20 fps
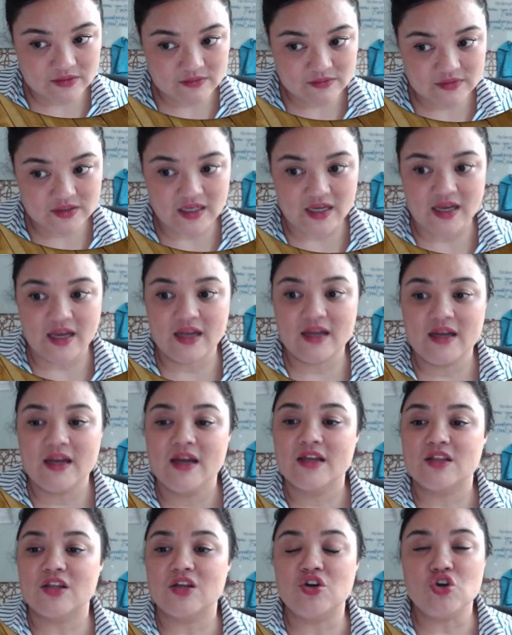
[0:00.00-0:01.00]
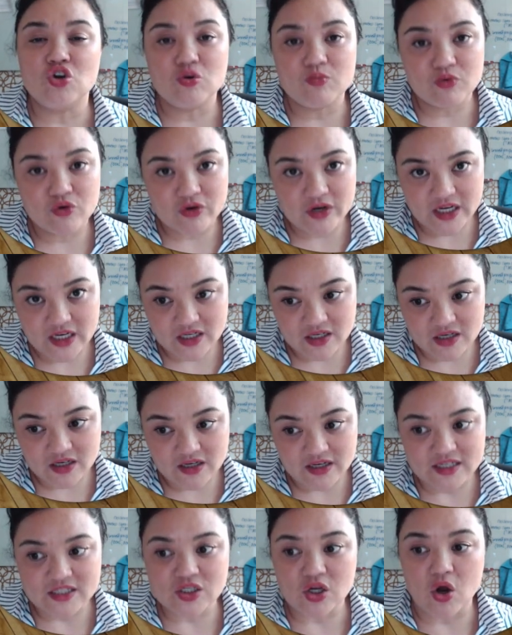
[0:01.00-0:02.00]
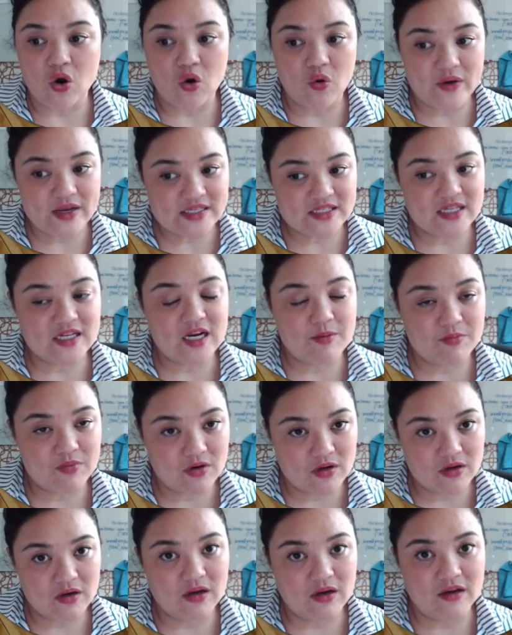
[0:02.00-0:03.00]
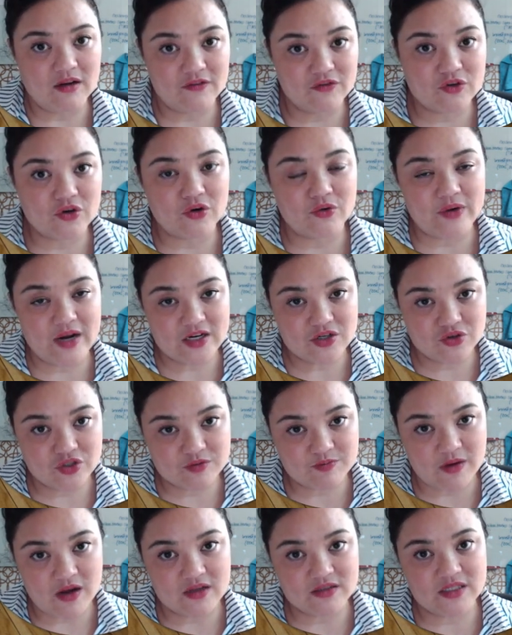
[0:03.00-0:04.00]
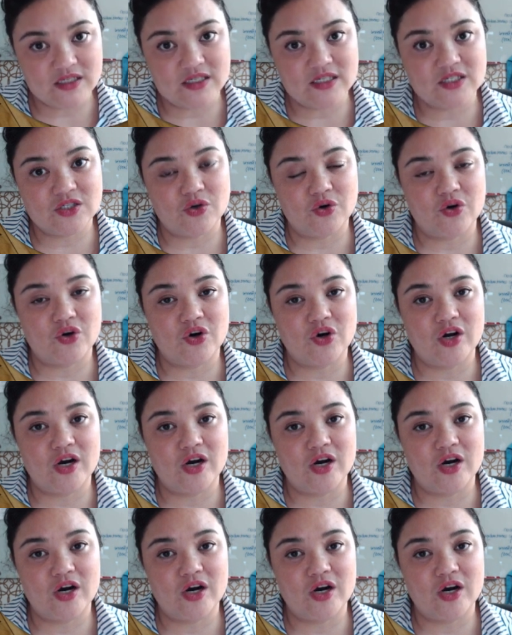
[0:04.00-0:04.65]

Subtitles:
Okay? The numerator is always the number of correct responses or